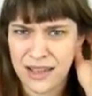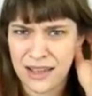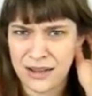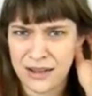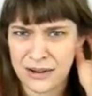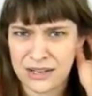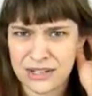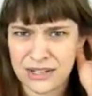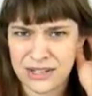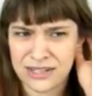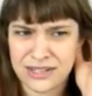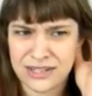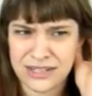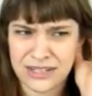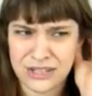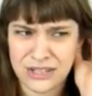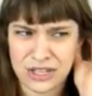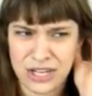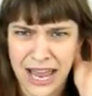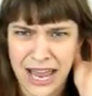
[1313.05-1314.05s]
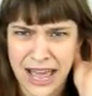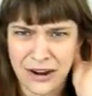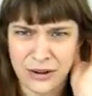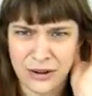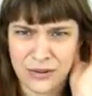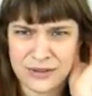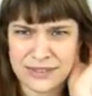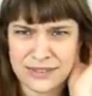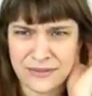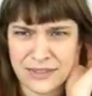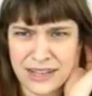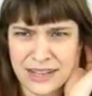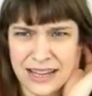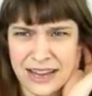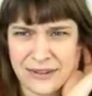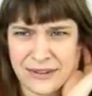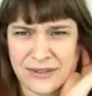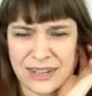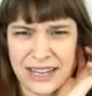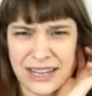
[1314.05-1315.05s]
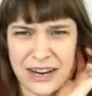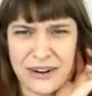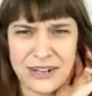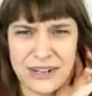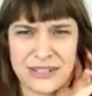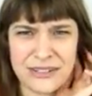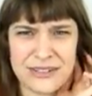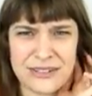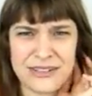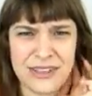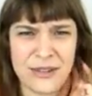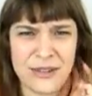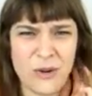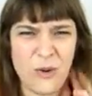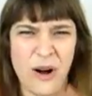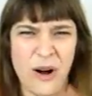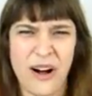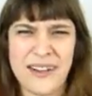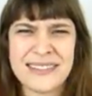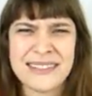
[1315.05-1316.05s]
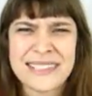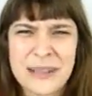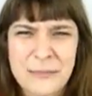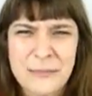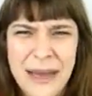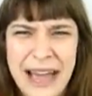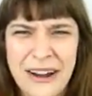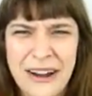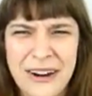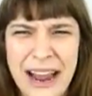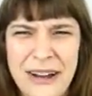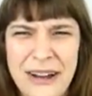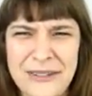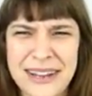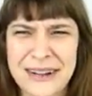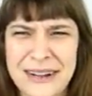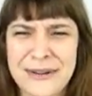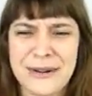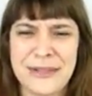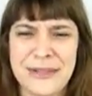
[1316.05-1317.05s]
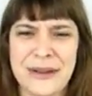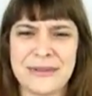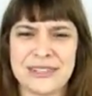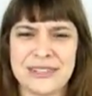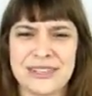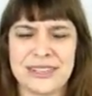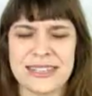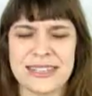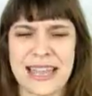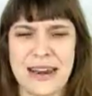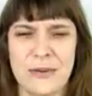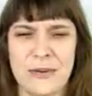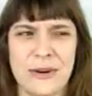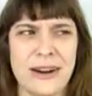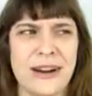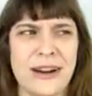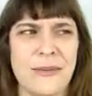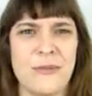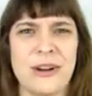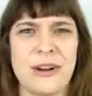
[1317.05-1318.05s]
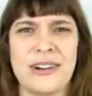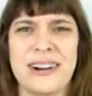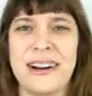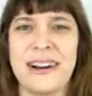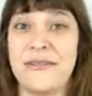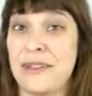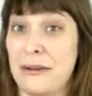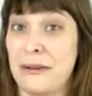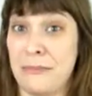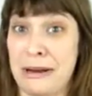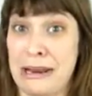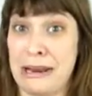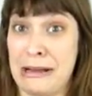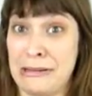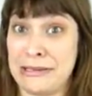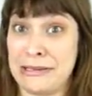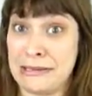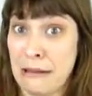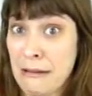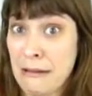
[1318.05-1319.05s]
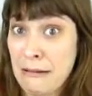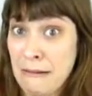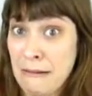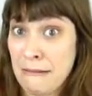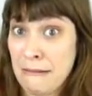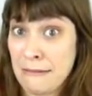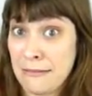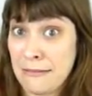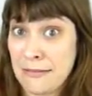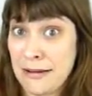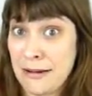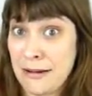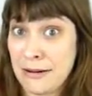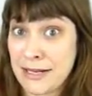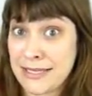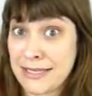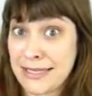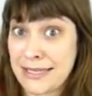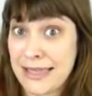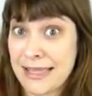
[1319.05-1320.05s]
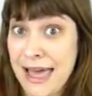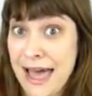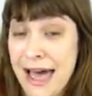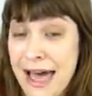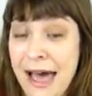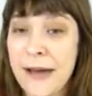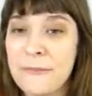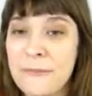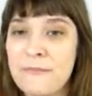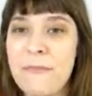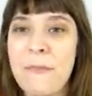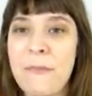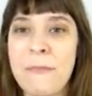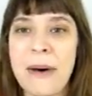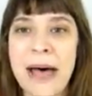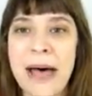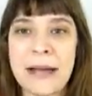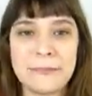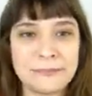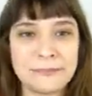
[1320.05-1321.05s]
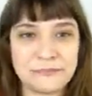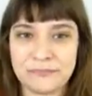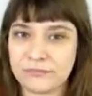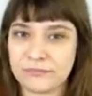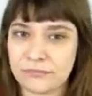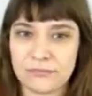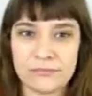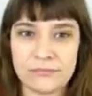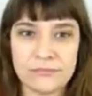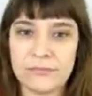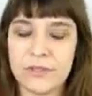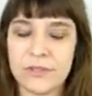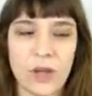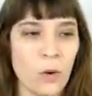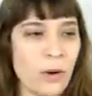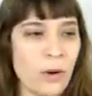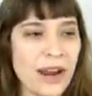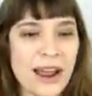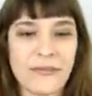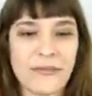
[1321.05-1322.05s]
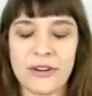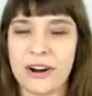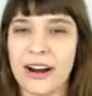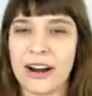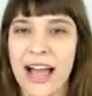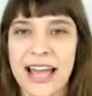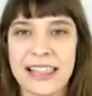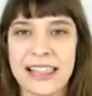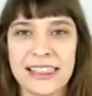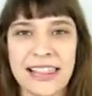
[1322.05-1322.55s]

I mean, I shouldn't see shadows of the of the characters on the walls in the background. I don't know. That was just kind of weird. I'm wondering if anybody else noticed that, but whatever. I